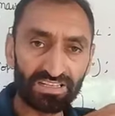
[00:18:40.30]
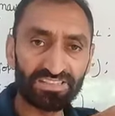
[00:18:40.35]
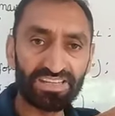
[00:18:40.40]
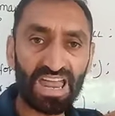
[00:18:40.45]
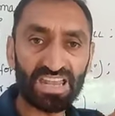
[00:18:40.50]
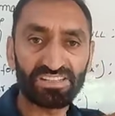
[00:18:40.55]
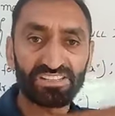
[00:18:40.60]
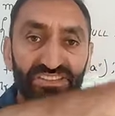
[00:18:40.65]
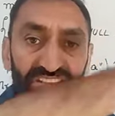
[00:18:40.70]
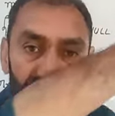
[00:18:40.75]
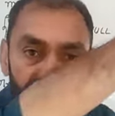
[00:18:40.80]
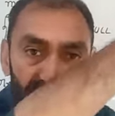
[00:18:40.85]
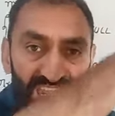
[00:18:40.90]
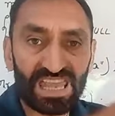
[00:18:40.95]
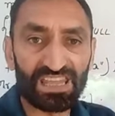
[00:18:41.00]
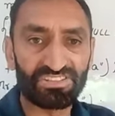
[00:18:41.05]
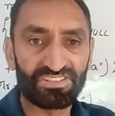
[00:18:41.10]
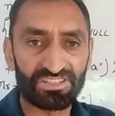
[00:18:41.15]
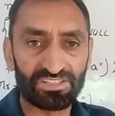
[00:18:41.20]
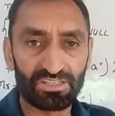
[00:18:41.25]
gets
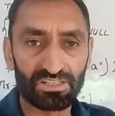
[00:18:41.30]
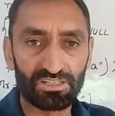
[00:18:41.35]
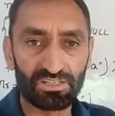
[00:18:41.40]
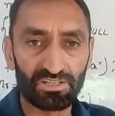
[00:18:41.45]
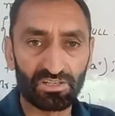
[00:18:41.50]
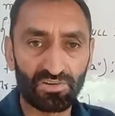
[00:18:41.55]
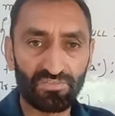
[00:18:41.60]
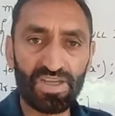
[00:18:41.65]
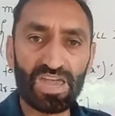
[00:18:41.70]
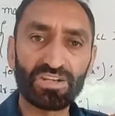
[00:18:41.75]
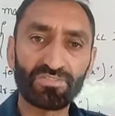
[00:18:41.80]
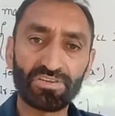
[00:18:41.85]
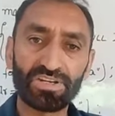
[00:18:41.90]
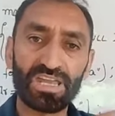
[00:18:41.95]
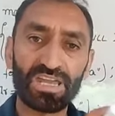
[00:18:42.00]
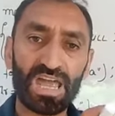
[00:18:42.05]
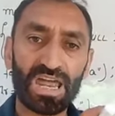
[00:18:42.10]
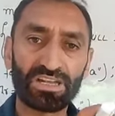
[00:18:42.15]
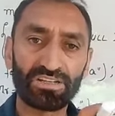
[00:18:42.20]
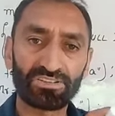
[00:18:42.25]
erased when
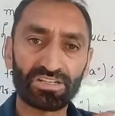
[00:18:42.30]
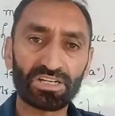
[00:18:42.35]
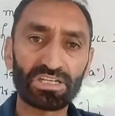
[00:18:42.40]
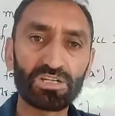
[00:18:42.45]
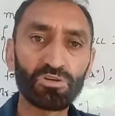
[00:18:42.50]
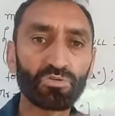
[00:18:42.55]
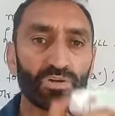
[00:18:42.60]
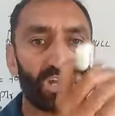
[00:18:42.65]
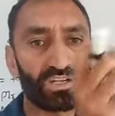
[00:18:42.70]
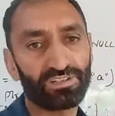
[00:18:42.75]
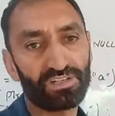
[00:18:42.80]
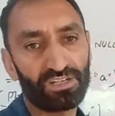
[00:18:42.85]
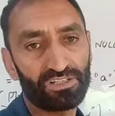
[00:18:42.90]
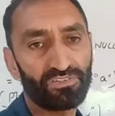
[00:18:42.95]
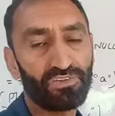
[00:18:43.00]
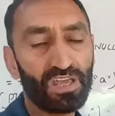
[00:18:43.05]
we enter new contents,